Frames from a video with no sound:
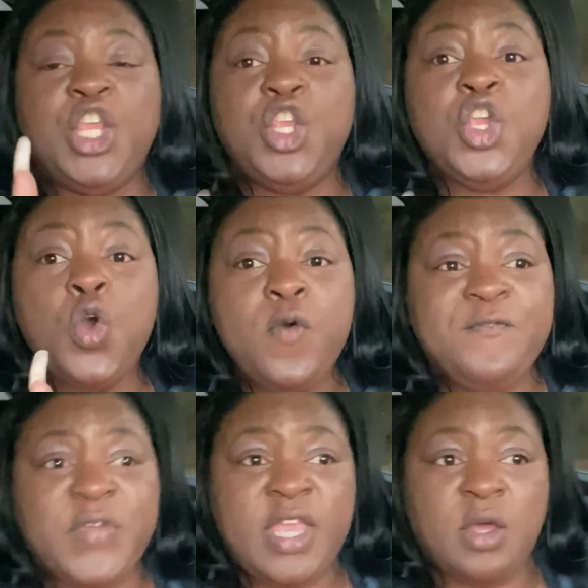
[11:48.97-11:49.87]
you
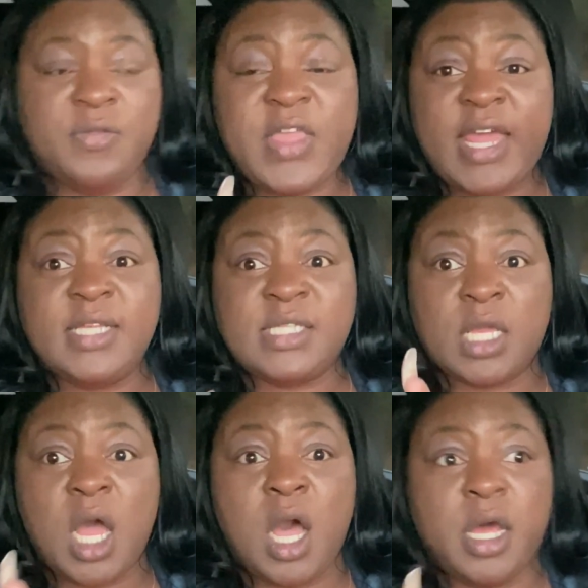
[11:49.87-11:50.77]
feel that is a
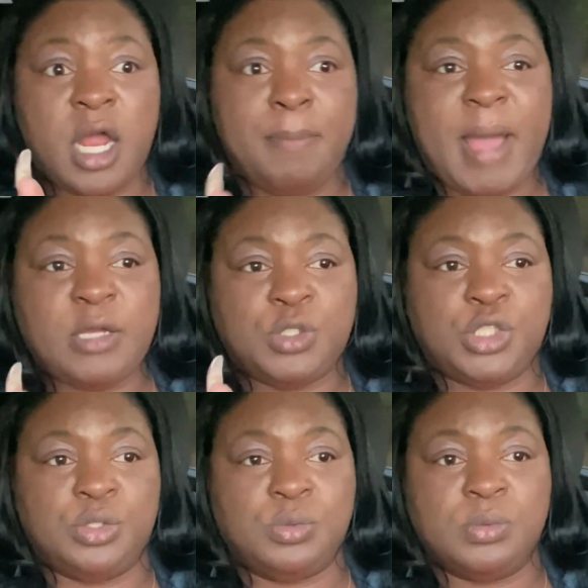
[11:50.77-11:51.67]
con about
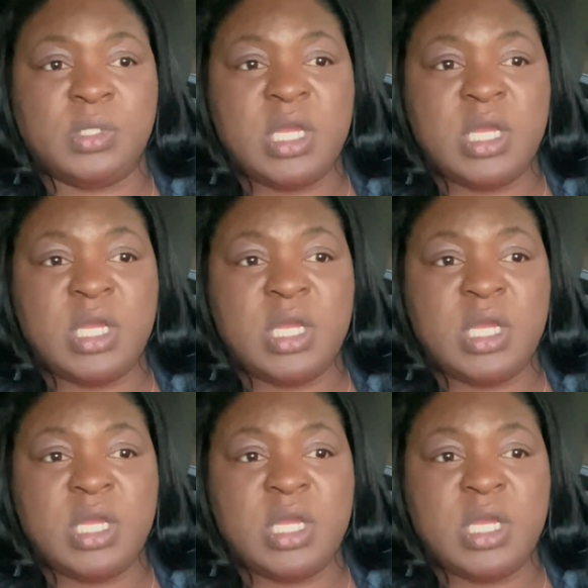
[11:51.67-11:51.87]
you,